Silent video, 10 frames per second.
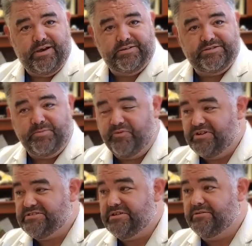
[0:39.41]
Some of
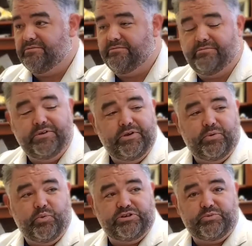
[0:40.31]
us that
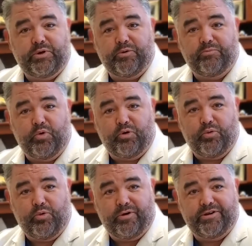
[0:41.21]
wish we were more
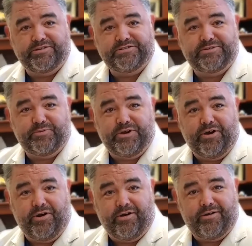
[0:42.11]
warriors than we
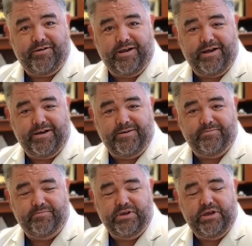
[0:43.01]
are,
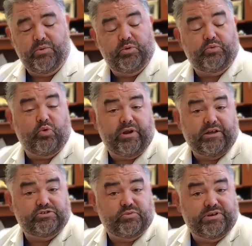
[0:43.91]
with worn
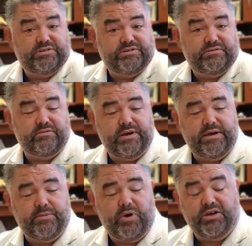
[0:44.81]
out joints.
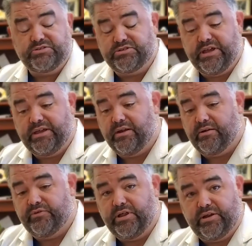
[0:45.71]
Also take care
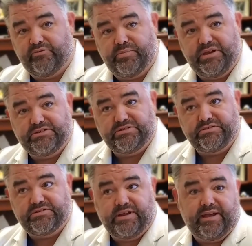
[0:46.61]
of a lot of
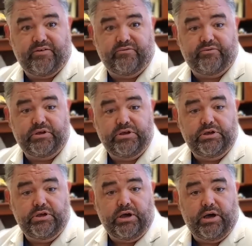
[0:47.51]
patients that
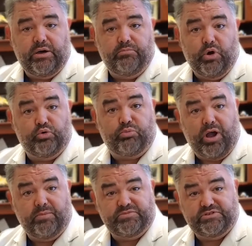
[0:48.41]
have bone
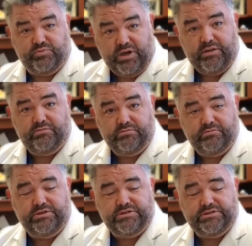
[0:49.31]
problems as well.
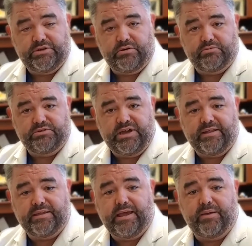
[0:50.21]
And so kind of
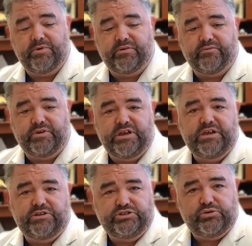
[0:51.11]
the gamut of
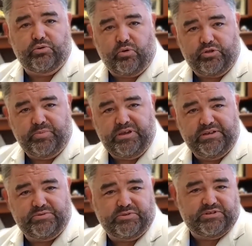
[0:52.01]
general
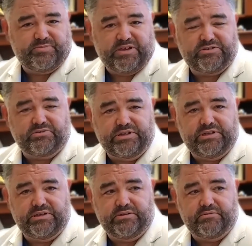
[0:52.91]
orthopedics with a
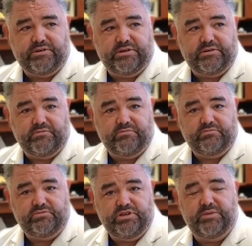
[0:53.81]
specialty in
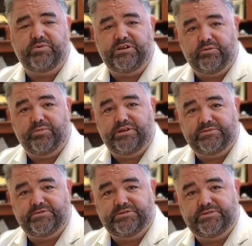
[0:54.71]
hip and knee replacements.